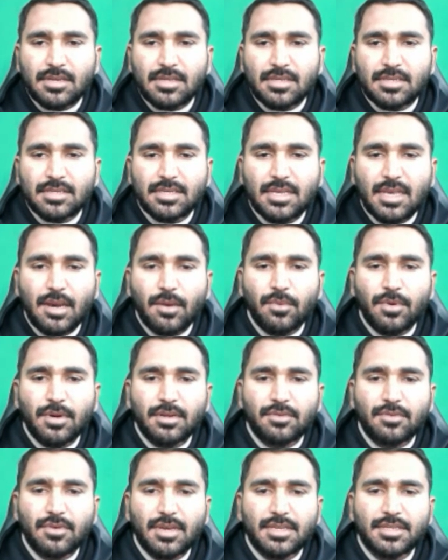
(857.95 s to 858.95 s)

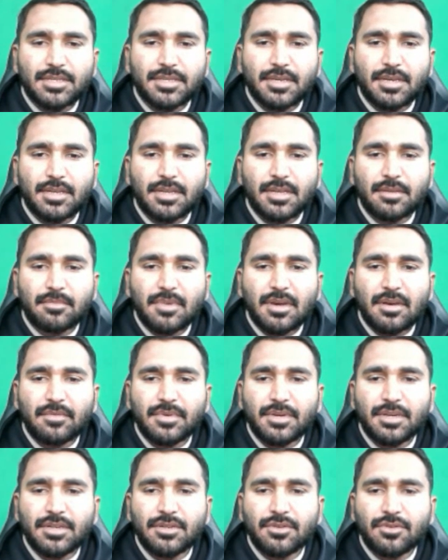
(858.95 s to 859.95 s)
7 question in my
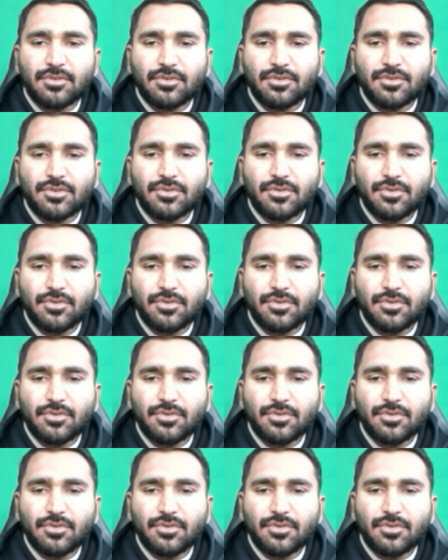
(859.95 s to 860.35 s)
video.